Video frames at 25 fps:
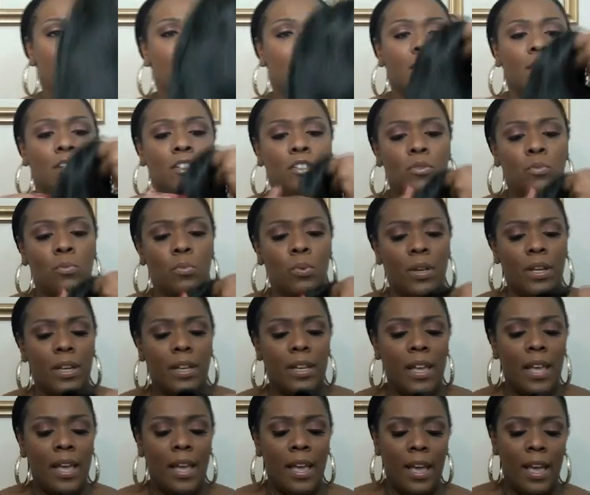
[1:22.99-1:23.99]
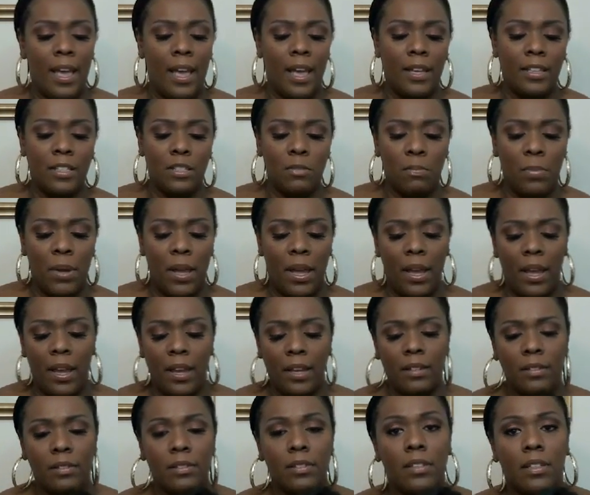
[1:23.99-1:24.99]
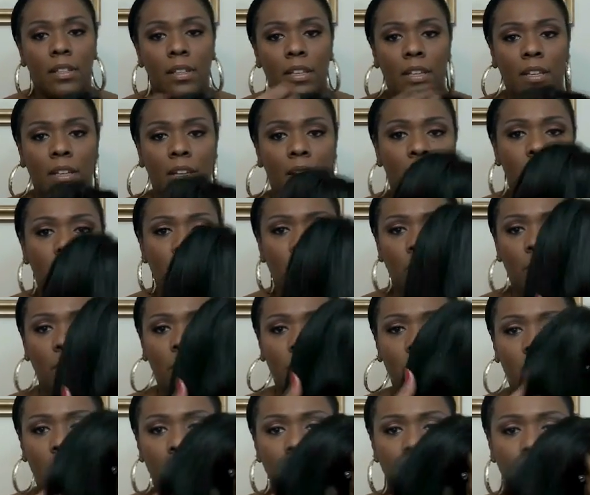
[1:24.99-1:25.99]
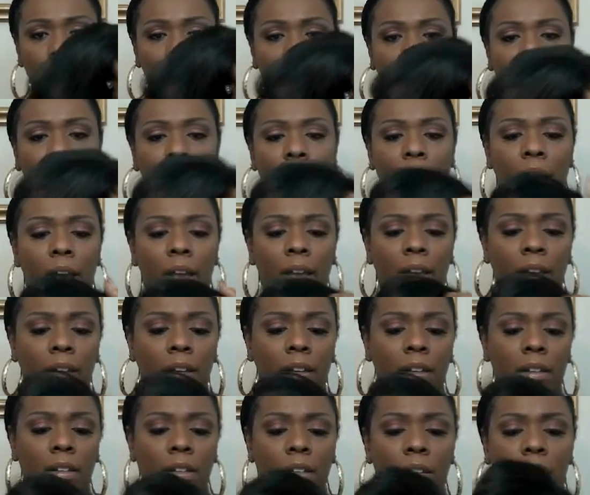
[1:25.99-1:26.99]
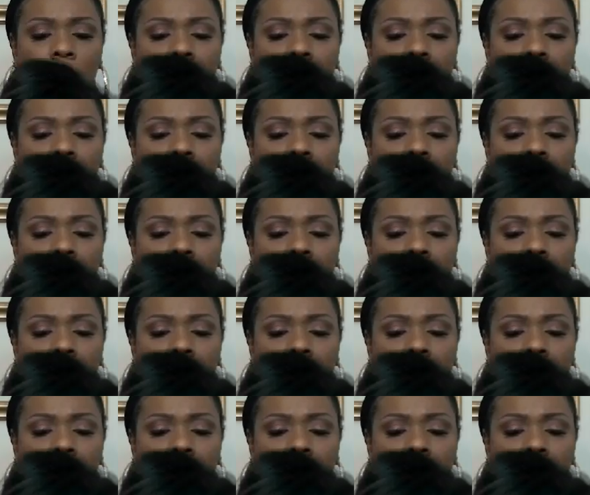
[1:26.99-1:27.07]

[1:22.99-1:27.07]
And this wig has bangs, comes with a full bang.